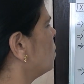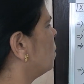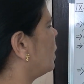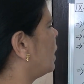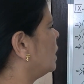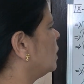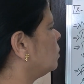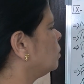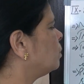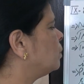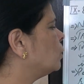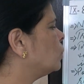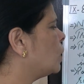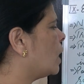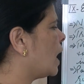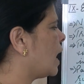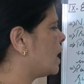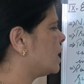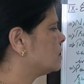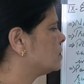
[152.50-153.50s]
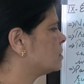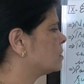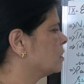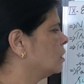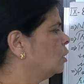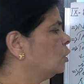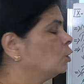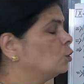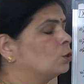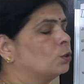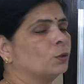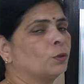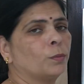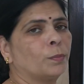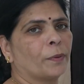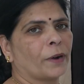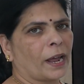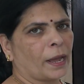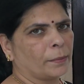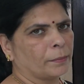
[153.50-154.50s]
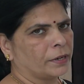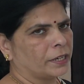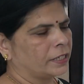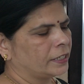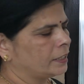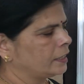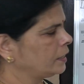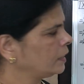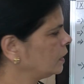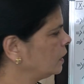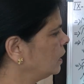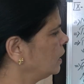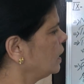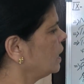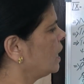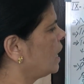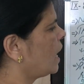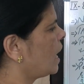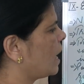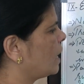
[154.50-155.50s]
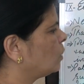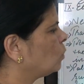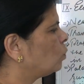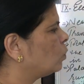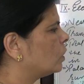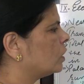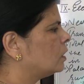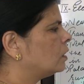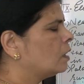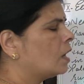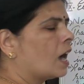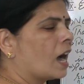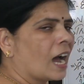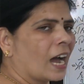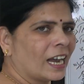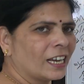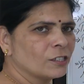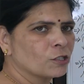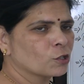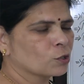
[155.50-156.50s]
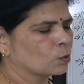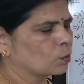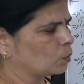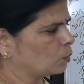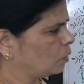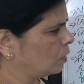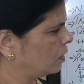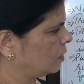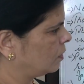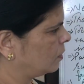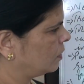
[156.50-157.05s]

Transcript: Palampur has two primary and one high school.